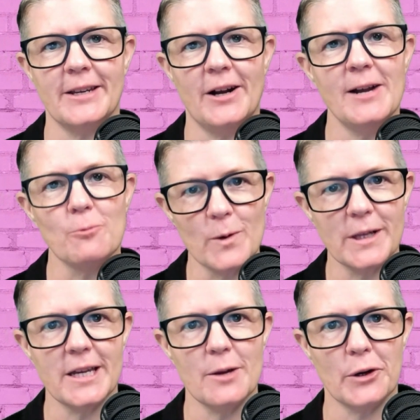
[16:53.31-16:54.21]
And I
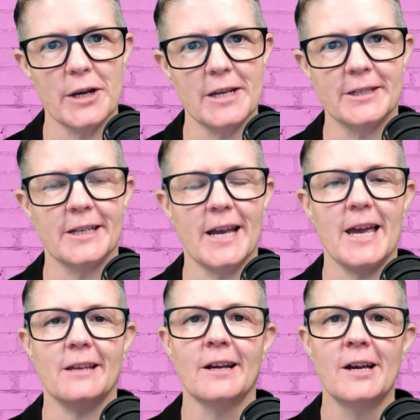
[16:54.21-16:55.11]
really
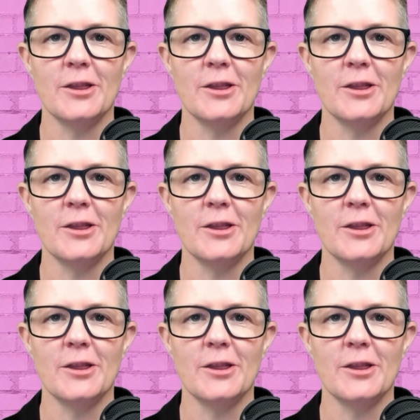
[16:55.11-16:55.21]
appreciate